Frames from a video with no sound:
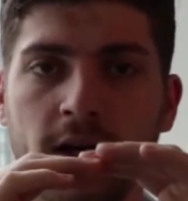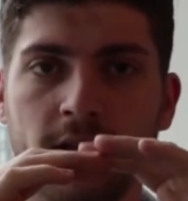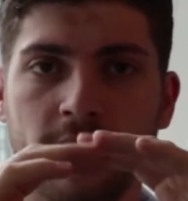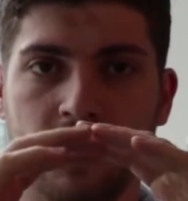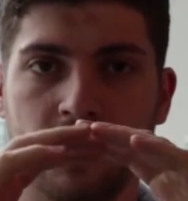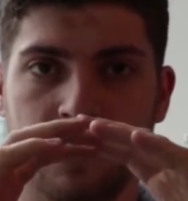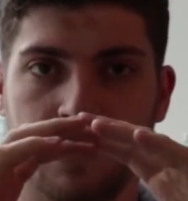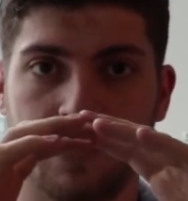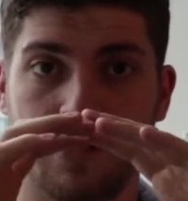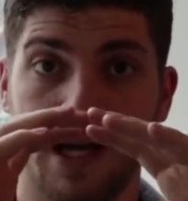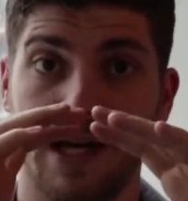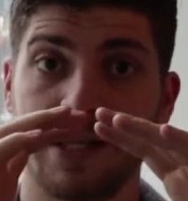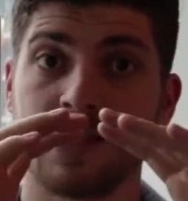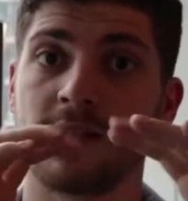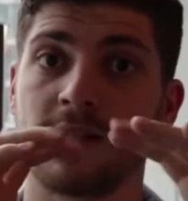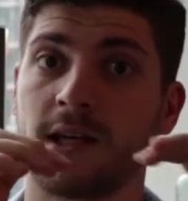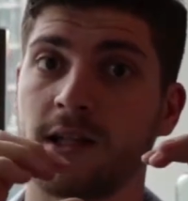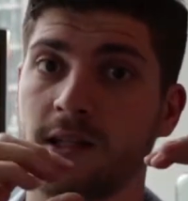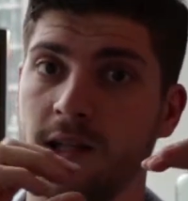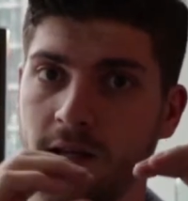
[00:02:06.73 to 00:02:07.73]
that's
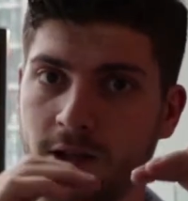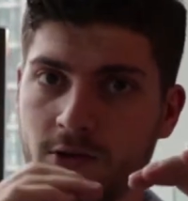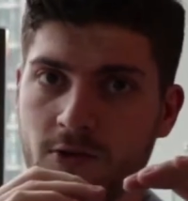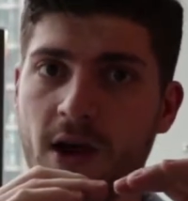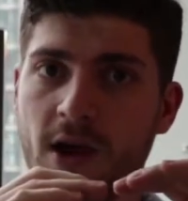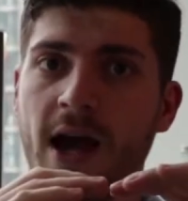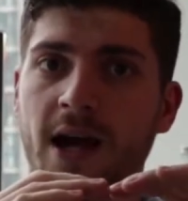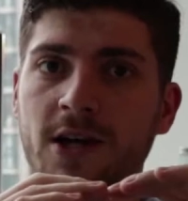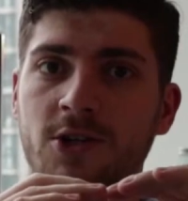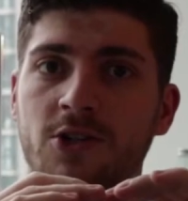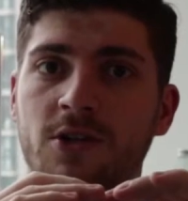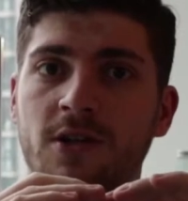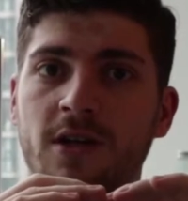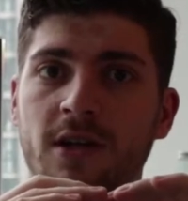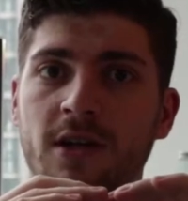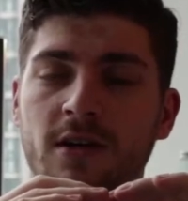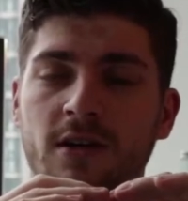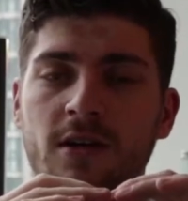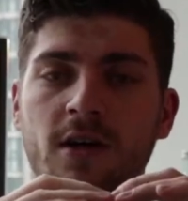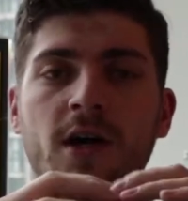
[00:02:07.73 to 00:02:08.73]
the click to action
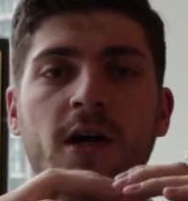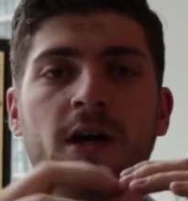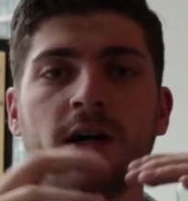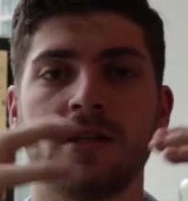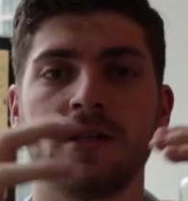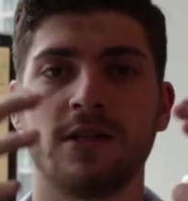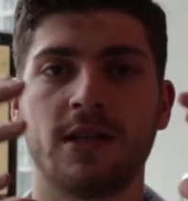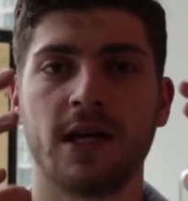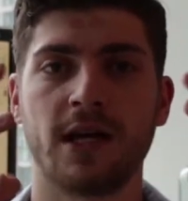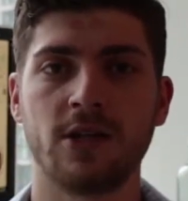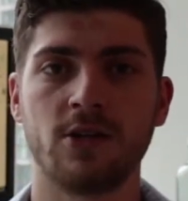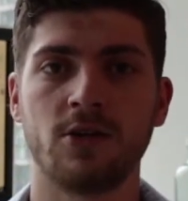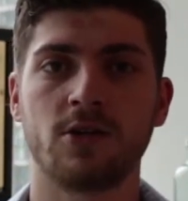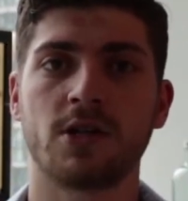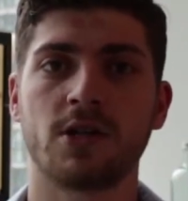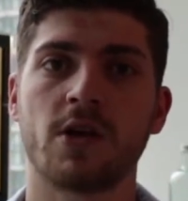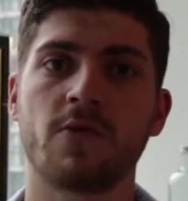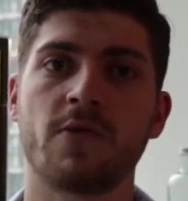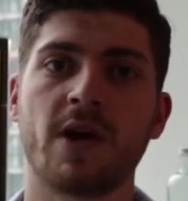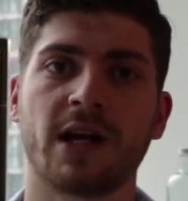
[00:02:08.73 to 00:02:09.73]
here, then
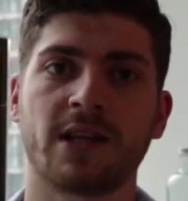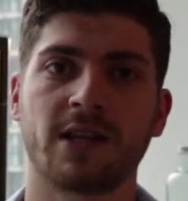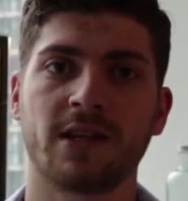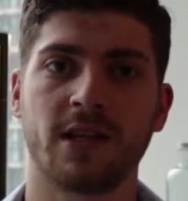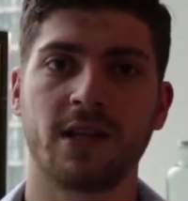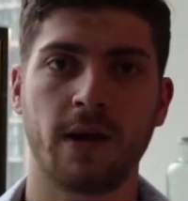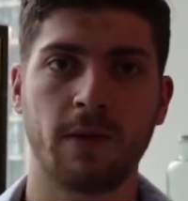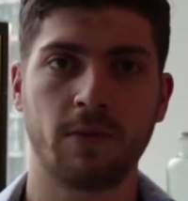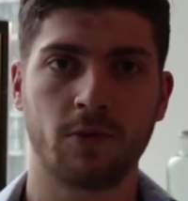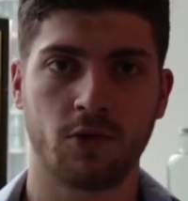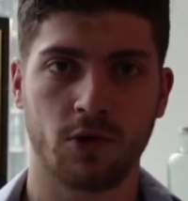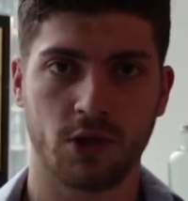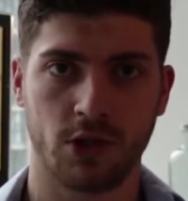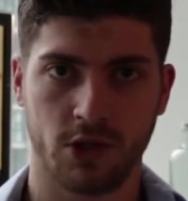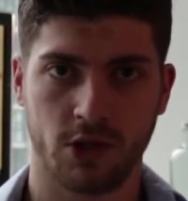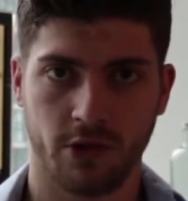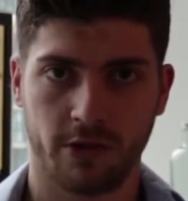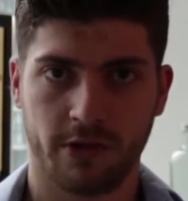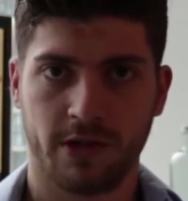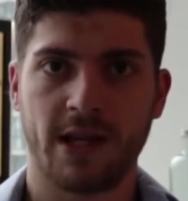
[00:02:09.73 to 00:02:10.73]
you're directing them to a
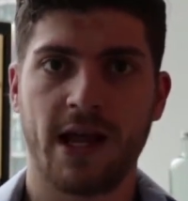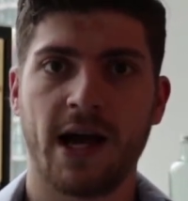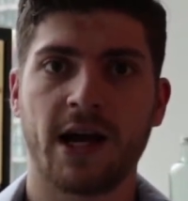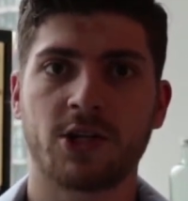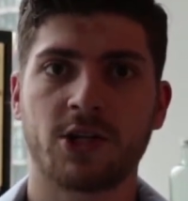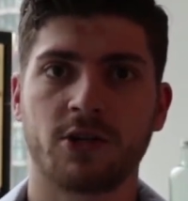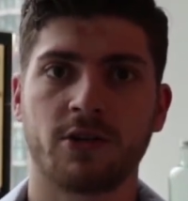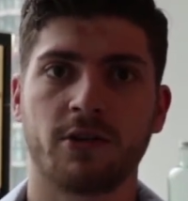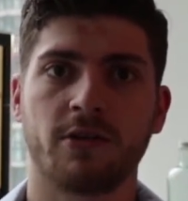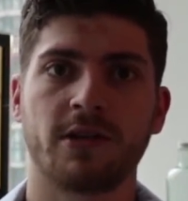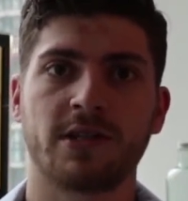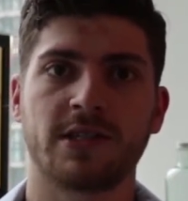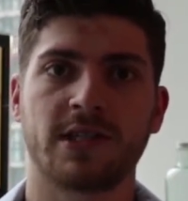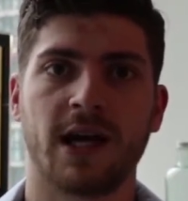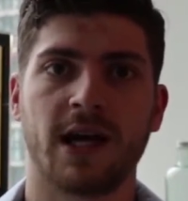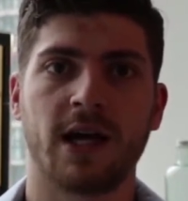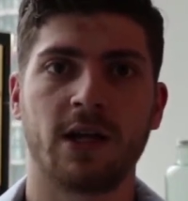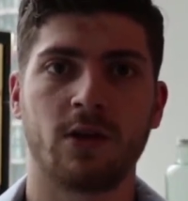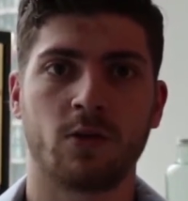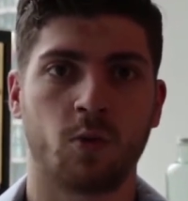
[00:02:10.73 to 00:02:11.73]
certain action on the
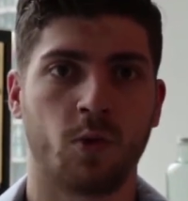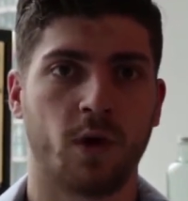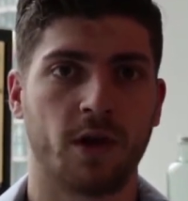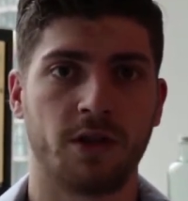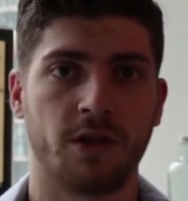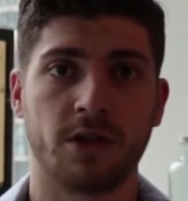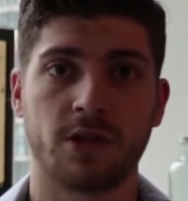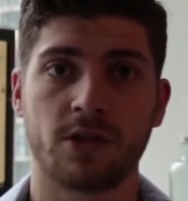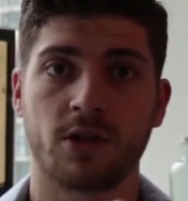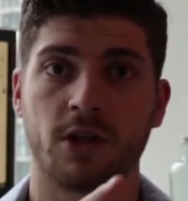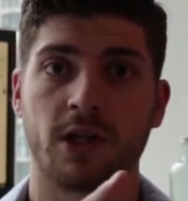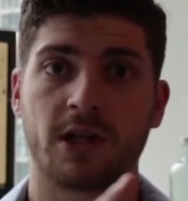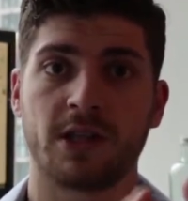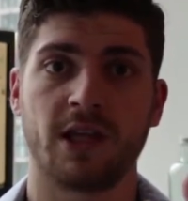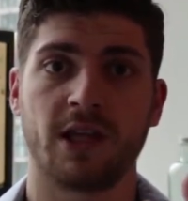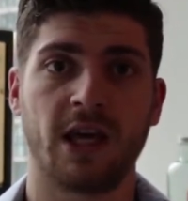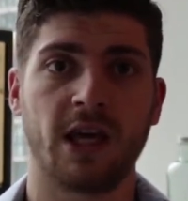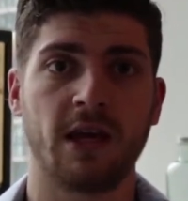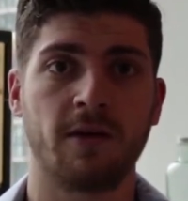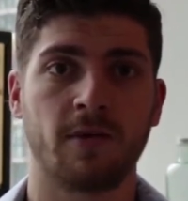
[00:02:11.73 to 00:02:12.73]
site, whether it's
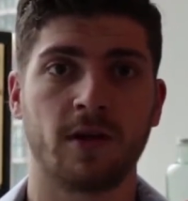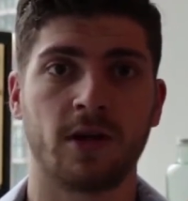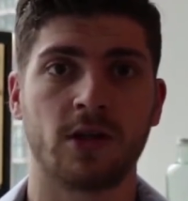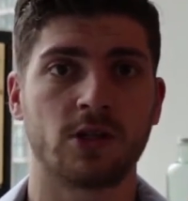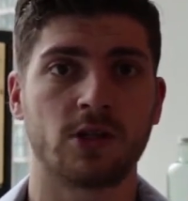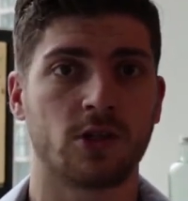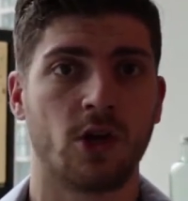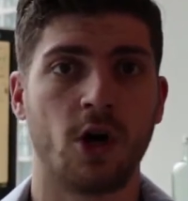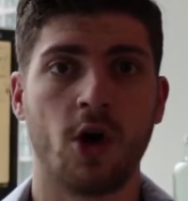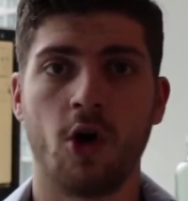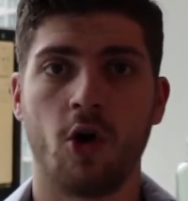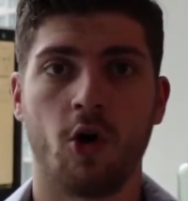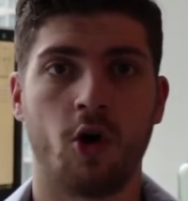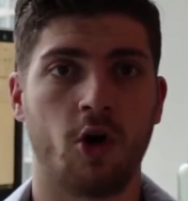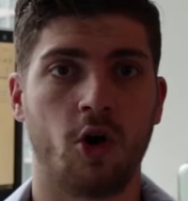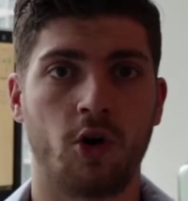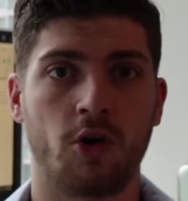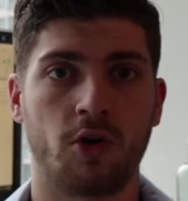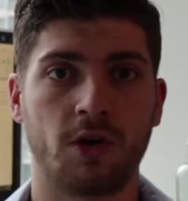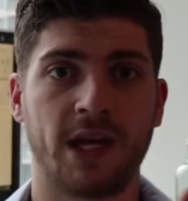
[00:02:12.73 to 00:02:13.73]
collecting emails
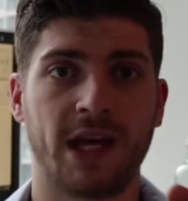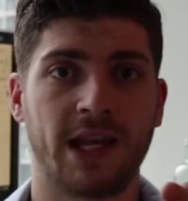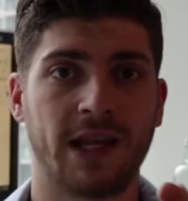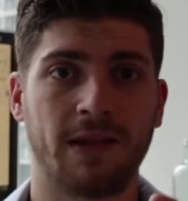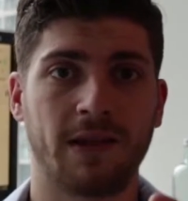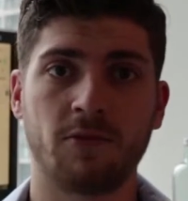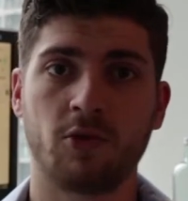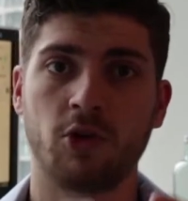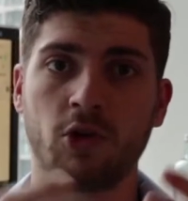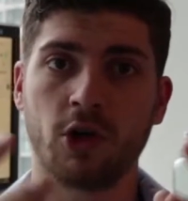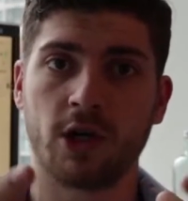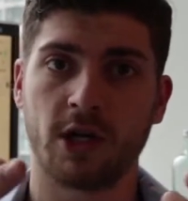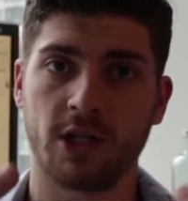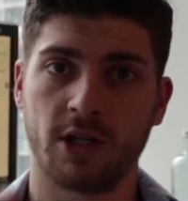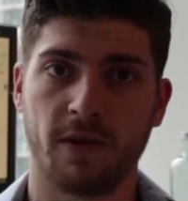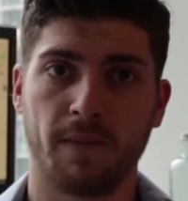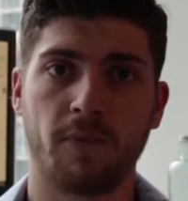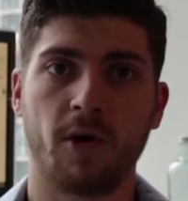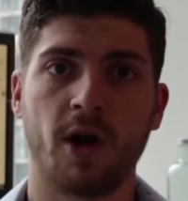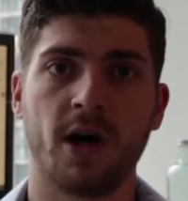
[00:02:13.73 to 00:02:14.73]
or getting them to look at
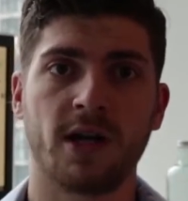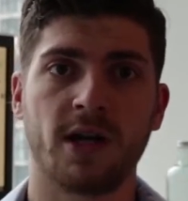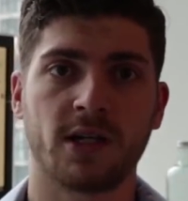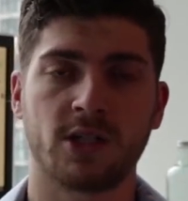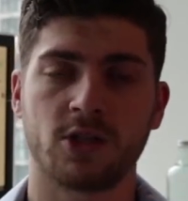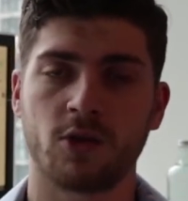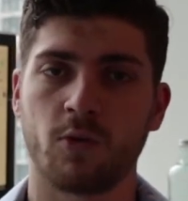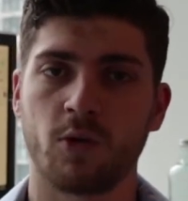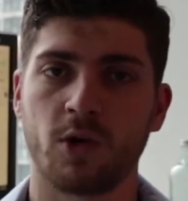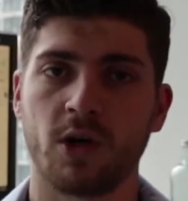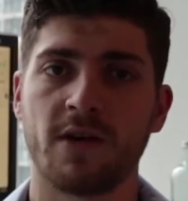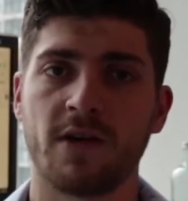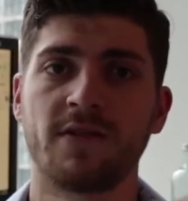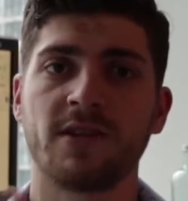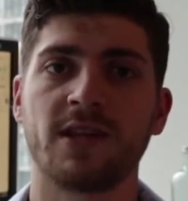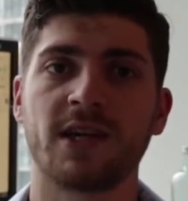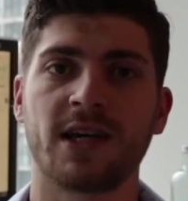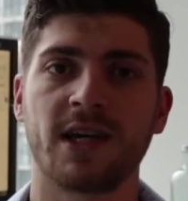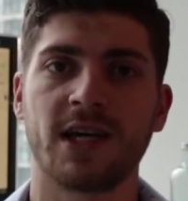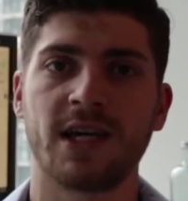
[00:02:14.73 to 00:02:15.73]
the products or whatever
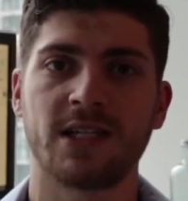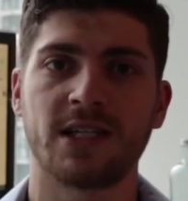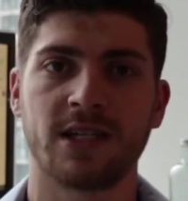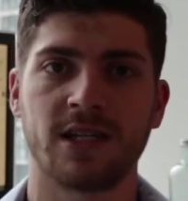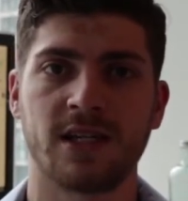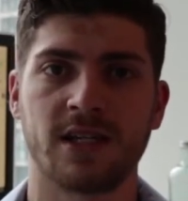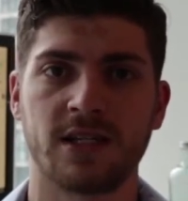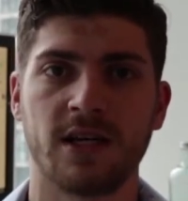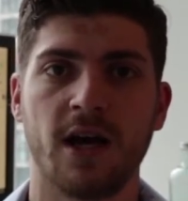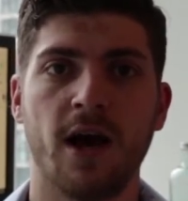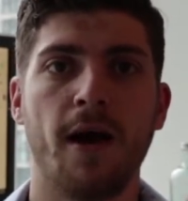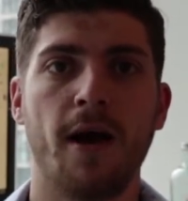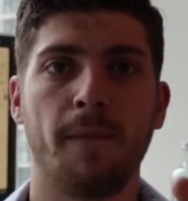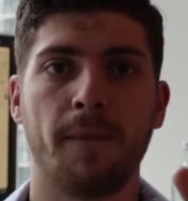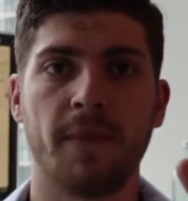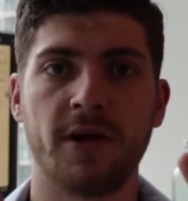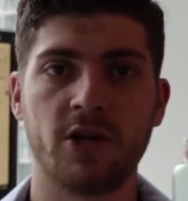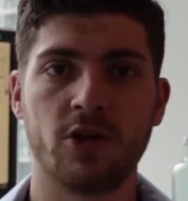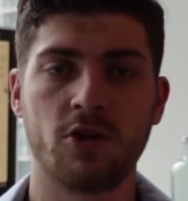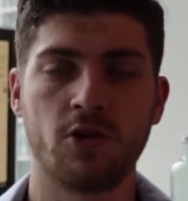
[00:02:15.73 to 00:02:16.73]
the case is,
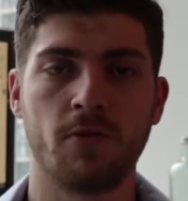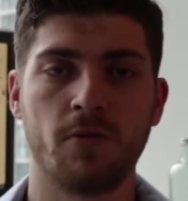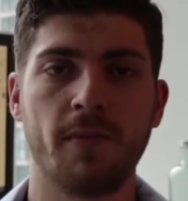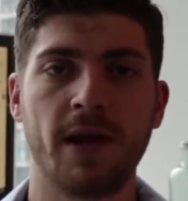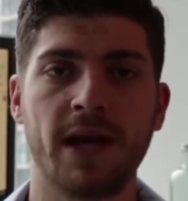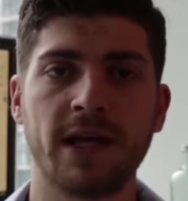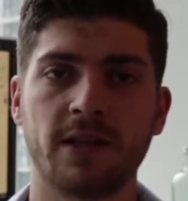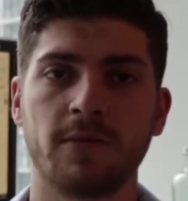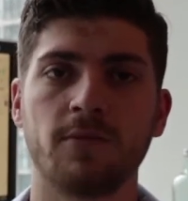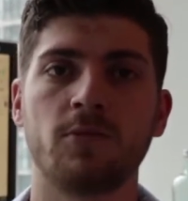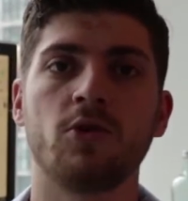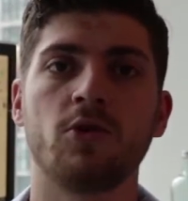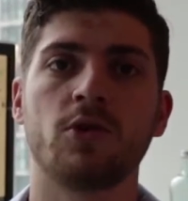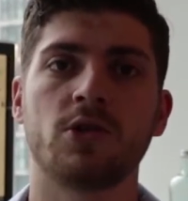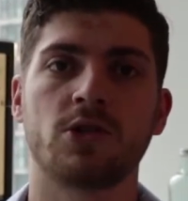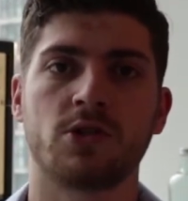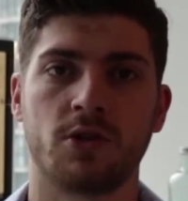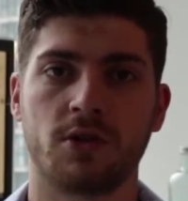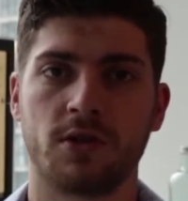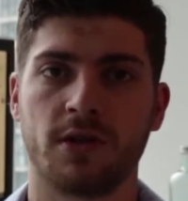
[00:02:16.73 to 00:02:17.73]
but you made them do
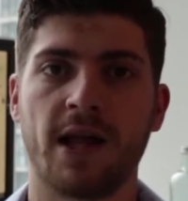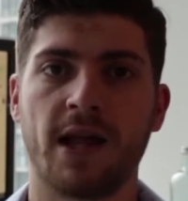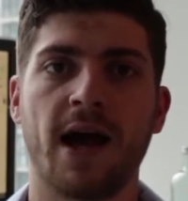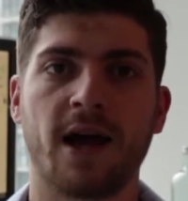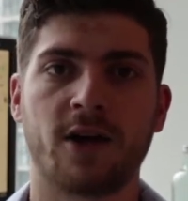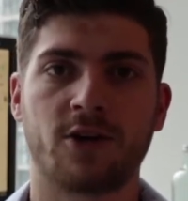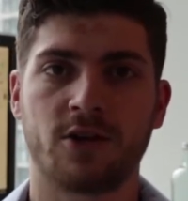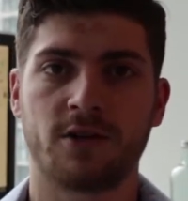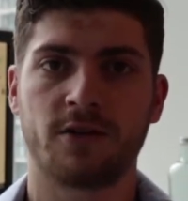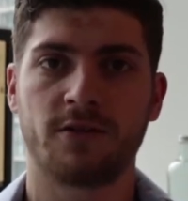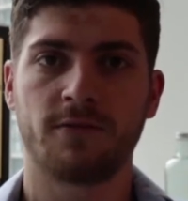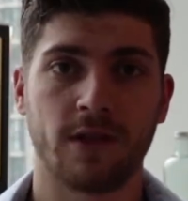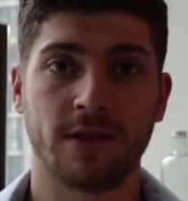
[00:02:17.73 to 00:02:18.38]
a certain action.